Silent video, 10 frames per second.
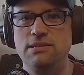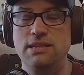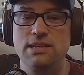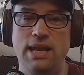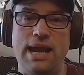
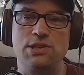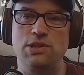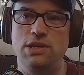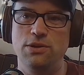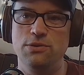It
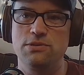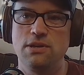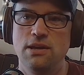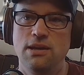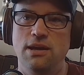actually used
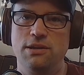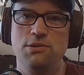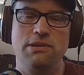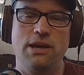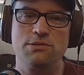a
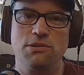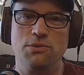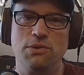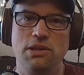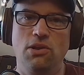
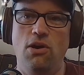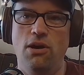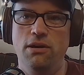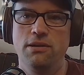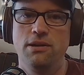2003
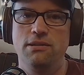law